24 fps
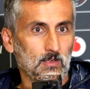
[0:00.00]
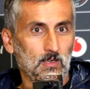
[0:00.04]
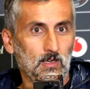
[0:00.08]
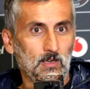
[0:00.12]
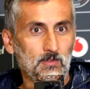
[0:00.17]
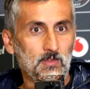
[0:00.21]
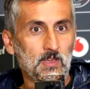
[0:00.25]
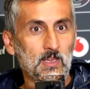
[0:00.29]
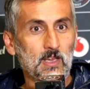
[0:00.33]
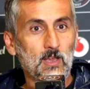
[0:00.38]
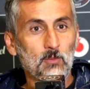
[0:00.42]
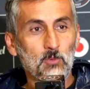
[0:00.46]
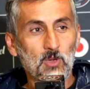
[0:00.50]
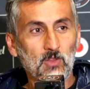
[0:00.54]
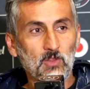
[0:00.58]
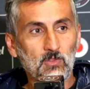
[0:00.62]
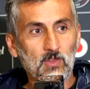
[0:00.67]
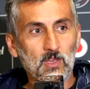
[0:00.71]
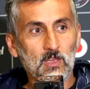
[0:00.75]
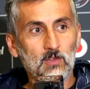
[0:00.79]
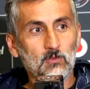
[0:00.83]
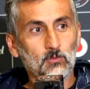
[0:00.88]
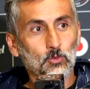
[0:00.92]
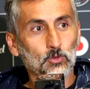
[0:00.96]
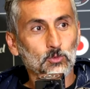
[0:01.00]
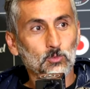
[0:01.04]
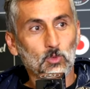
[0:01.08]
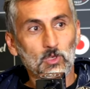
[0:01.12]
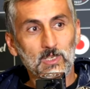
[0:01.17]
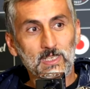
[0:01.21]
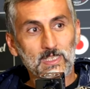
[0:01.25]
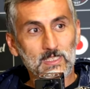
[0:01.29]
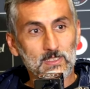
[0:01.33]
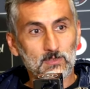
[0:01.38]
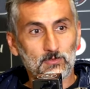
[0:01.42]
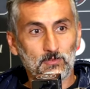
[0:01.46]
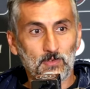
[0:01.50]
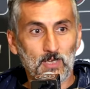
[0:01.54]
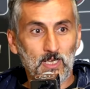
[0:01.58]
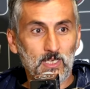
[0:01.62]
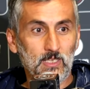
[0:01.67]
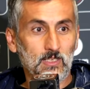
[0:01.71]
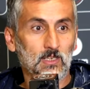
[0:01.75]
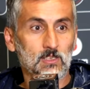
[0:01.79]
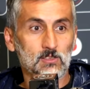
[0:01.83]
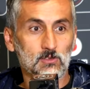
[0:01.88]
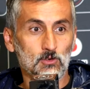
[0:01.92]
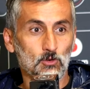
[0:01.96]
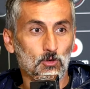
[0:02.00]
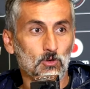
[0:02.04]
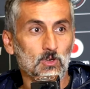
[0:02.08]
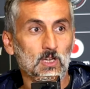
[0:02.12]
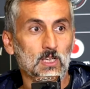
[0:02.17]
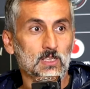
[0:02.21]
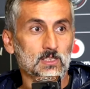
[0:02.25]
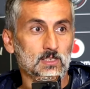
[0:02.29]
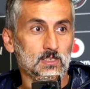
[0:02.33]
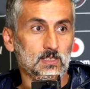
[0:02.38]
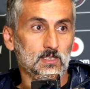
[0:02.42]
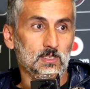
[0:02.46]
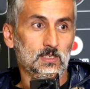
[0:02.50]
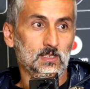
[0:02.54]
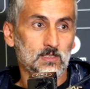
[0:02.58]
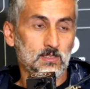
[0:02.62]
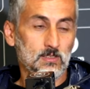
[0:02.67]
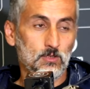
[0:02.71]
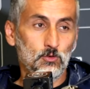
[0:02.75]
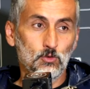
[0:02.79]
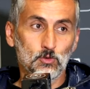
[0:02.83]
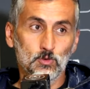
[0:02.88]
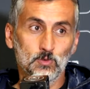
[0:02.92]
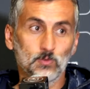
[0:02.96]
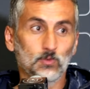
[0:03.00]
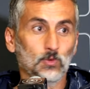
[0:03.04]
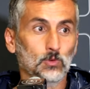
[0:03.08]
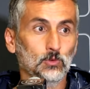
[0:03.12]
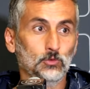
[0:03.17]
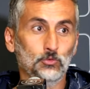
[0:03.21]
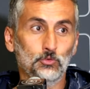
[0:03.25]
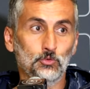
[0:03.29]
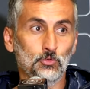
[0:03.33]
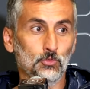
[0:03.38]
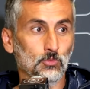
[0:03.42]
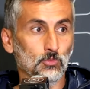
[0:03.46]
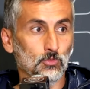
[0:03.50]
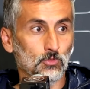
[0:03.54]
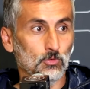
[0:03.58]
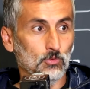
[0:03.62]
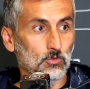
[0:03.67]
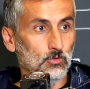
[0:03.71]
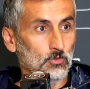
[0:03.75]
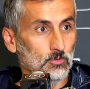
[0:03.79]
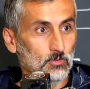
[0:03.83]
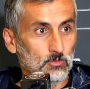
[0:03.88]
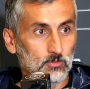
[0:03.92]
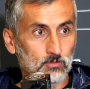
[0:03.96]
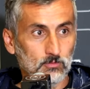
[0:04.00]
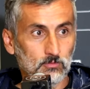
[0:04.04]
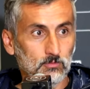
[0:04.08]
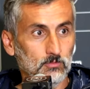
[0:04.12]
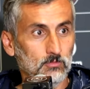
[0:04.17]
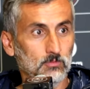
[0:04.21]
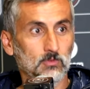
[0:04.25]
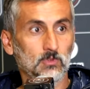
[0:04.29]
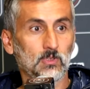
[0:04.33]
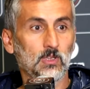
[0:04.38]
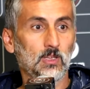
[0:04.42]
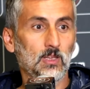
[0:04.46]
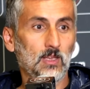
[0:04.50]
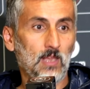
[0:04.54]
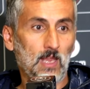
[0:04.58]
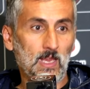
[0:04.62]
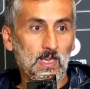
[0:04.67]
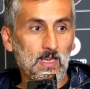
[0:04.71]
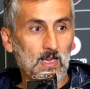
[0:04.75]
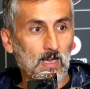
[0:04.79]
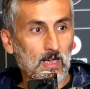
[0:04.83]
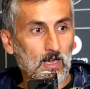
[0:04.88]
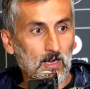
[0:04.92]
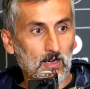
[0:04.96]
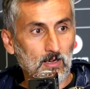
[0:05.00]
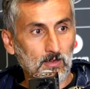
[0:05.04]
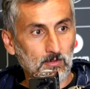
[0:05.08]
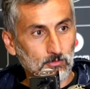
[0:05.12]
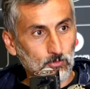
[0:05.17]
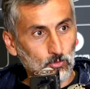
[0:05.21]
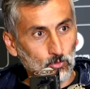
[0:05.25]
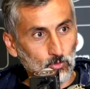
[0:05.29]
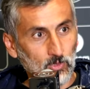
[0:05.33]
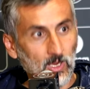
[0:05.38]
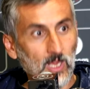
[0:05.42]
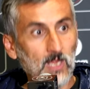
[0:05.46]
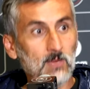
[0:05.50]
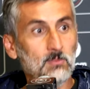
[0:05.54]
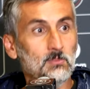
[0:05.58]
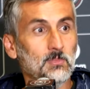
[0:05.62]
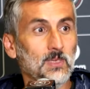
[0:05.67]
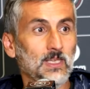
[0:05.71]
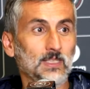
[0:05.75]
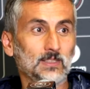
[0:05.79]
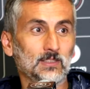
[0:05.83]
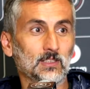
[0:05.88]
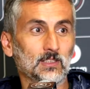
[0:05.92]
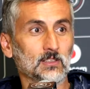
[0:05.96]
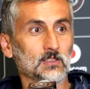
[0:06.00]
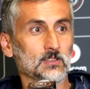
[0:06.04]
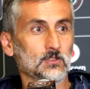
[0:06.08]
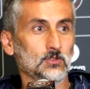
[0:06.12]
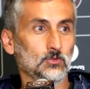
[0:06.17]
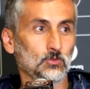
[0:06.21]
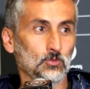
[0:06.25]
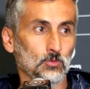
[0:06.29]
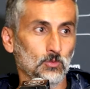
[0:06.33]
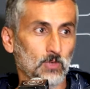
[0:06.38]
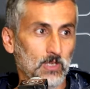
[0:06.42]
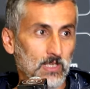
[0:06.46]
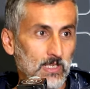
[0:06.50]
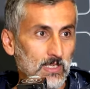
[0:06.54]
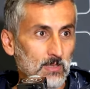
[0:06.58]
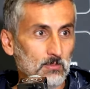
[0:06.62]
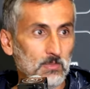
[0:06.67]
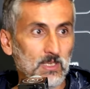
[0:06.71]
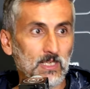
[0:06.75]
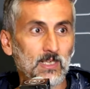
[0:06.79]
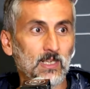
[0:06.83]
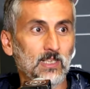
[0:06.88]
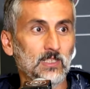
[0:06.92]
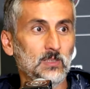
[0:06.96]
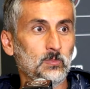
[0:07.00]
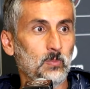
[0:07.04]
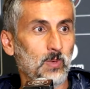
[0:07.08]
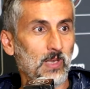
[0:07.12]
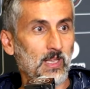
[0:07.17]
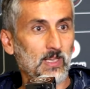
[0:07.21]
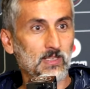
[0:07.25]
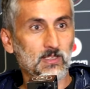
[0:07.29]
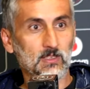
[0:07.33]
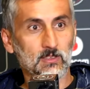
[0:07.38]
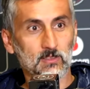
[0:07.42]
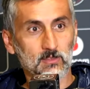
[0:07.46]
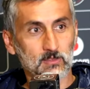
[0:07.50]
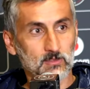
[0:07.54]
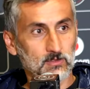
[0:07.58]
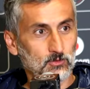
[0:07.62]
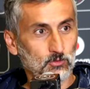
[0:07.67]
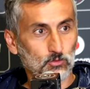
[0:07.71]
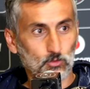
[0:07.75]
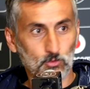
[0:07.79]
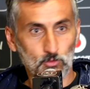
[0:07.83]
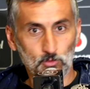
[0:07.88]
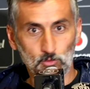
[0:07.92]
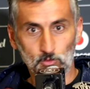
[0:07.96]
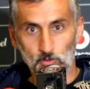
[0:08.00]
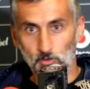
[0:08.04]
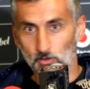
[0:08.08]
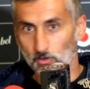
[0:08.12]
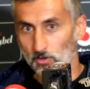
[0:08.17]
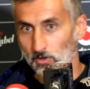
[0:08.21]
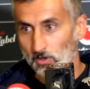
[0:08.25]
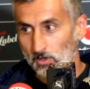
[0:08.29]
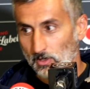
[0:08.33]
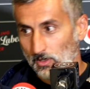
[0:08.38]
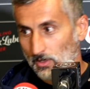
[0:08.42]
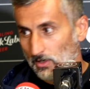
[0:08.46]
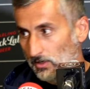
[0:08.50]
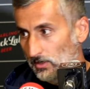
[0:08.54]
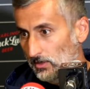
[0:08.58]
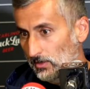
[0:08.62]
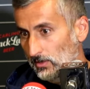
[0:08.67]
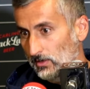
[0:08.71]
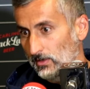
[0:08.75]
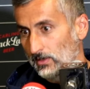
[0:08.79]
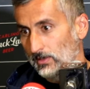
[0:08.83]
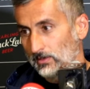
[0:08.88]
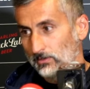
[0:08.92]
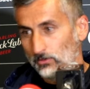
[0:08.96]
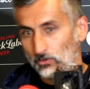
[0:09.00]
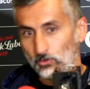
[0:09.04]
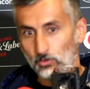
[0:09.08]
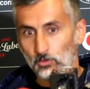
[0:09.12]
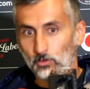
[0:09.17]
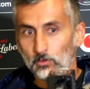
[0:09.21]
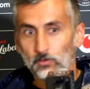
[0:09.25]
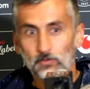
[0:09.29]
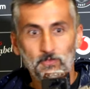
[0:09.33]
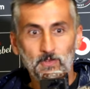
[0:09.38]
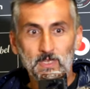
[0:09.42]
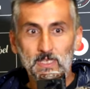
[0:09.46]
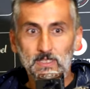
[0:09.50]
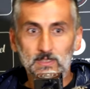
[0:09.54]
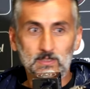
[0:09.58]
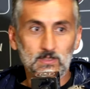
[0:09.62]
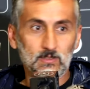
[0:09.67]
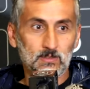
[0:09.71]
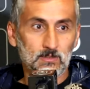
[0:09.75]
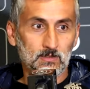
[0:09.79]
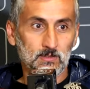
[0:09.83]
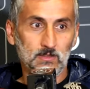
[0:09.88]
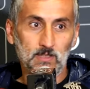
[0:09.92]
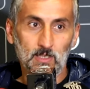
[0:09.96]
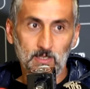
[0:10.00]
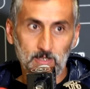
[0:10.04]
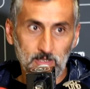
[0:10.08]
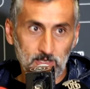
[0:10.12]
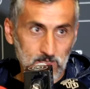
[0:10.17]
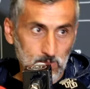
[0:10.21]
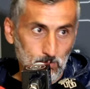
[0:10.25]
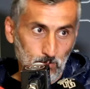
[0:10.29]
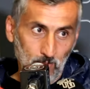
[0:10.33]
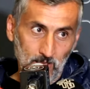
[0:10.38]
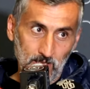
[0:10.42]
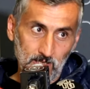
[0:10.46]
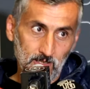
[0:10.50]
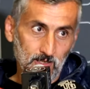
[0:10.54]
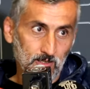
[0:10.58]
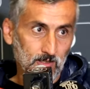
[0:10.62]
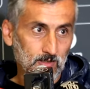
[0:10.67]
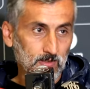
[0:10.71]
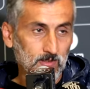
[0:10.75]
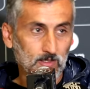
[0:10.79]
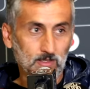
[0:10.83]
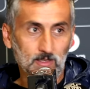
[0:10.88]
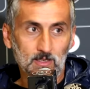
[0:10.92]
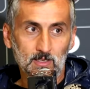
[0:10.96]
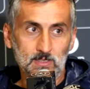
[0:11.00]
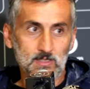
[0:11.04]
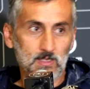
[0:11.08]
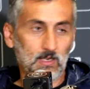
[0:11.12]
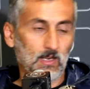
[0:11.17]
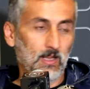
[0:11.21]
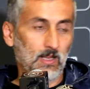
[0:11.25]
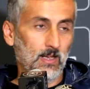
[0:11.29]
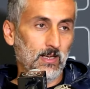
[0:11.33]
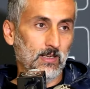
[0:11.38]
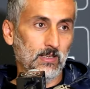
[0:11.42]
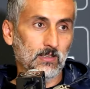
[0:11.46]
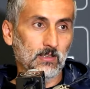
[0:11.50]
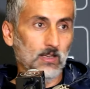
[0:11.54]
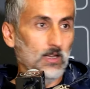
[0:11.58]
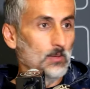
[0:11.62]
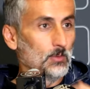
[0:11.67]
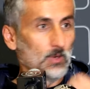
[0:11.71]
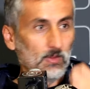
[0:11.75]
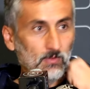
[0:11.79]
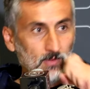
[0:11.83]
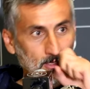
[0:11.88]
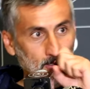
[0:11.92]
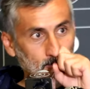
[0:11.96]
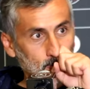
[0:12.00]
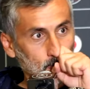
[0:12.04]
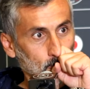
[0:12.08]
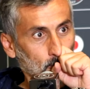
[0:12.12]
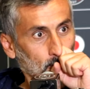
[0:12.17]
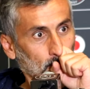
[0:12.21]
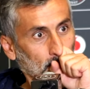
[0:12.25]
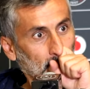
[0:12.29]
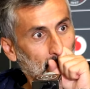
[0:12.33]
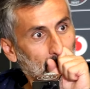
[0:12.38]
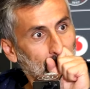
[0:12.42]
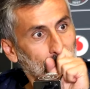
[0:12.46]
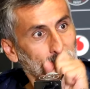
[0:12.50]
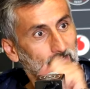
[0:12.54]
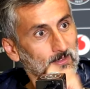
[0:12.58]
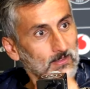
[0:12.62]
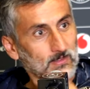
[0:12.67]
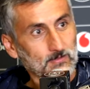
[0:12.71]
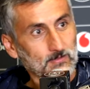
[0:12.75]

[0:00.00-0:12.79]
I think everything in football is fine as long as it's useful to gain height, to gain meters, to eliminate players, to feed the next player in the next line. Everything is all right.